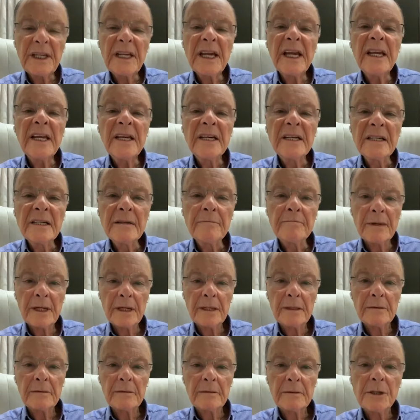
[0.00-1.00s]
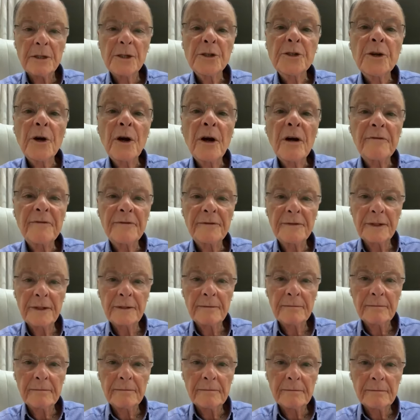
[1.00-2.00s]
And whoever
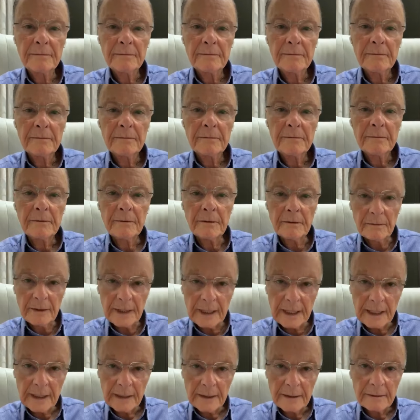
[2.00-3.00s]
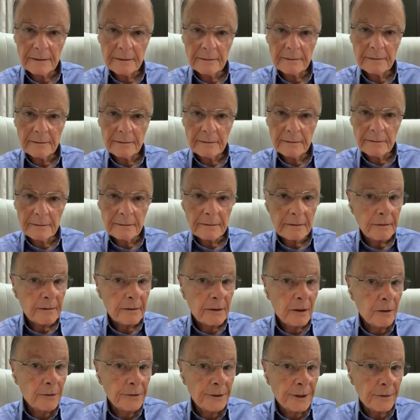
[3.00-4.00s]
loves suffers, isn't it?
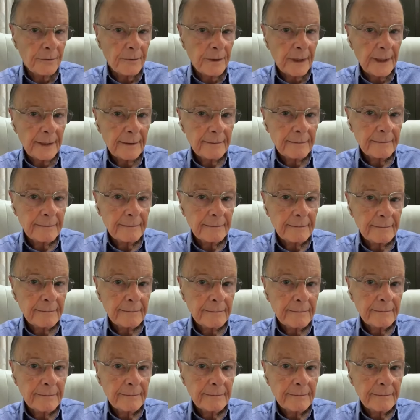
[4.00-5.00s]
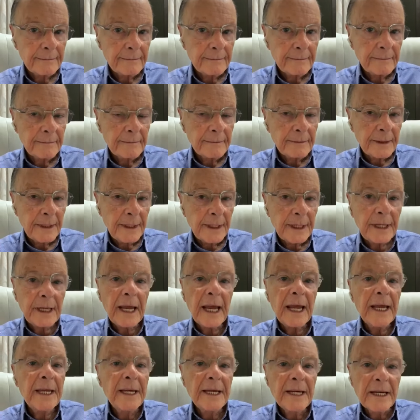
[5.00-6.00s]
Isn't it?
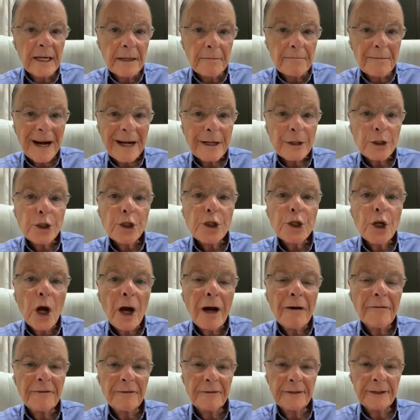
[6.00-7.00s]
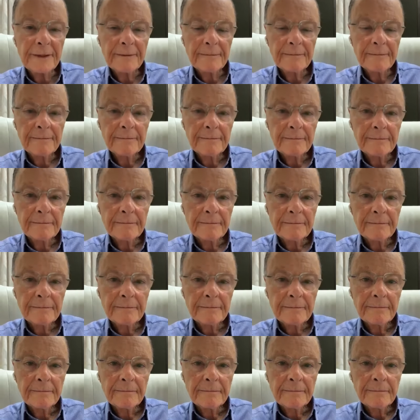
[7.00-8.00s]
Whoever loves
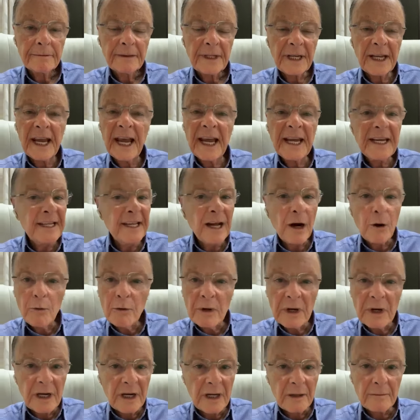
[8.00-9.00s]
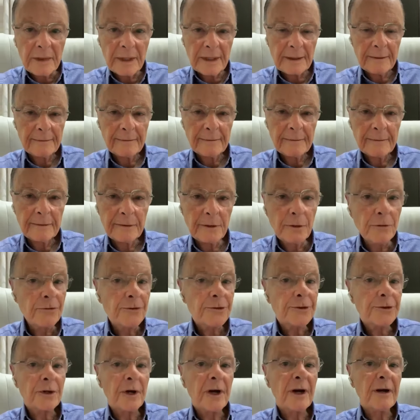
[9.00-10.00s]
suffers. Whoever doesn't
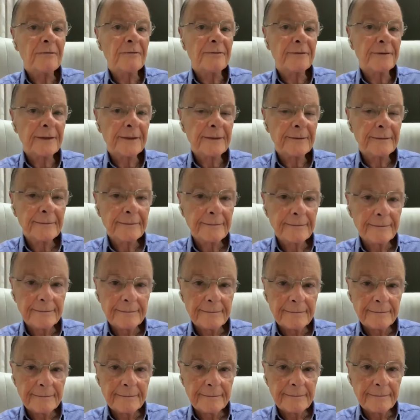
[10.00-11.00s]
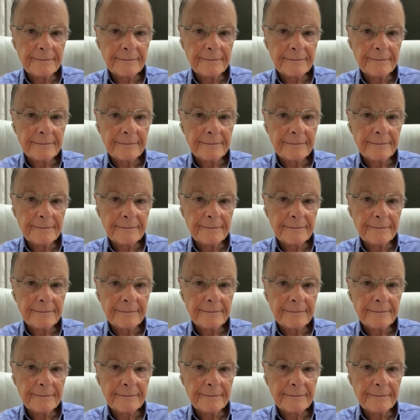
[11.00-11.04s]
love doesn't suffer.